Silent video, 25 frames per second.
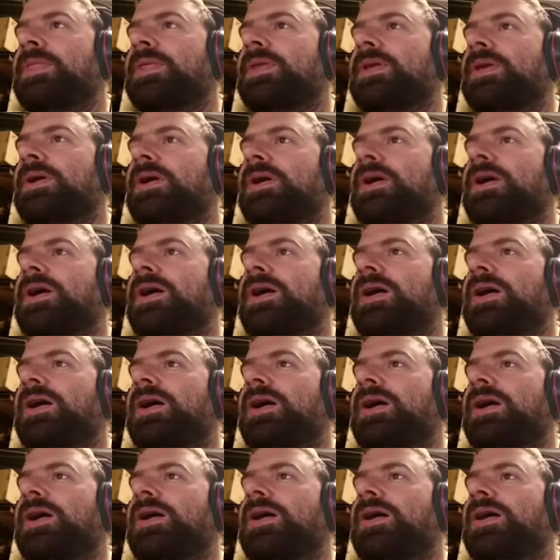
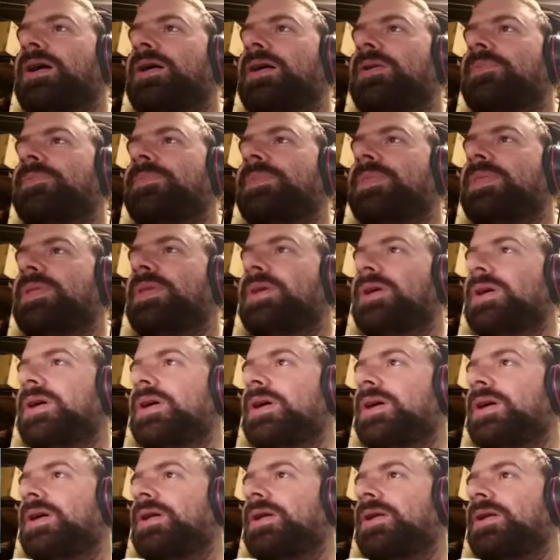aha,
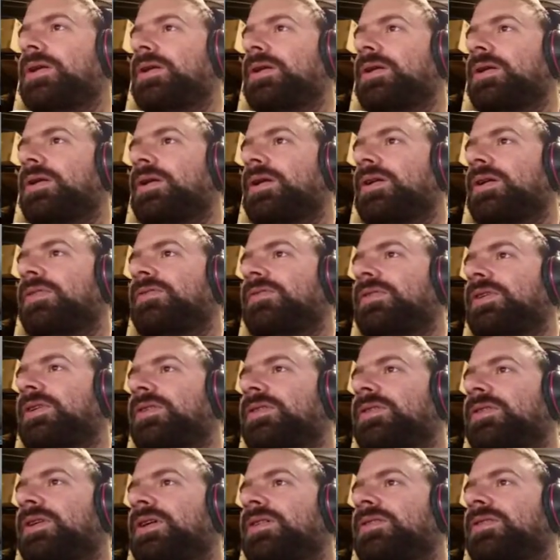nicely
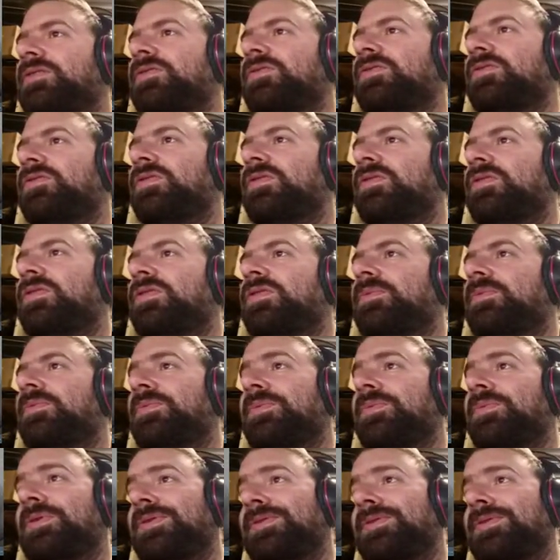done, sir.
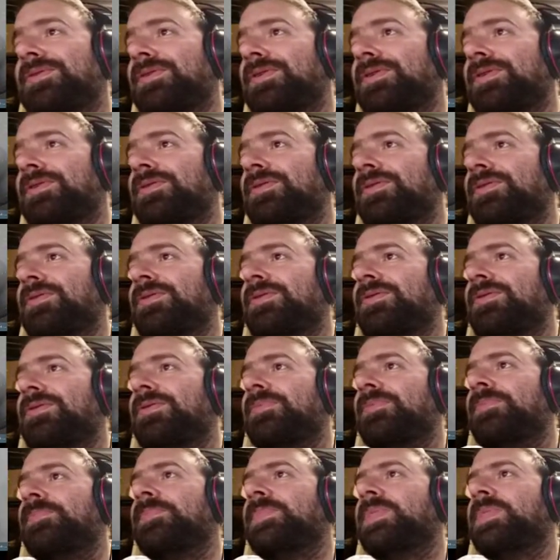Wow.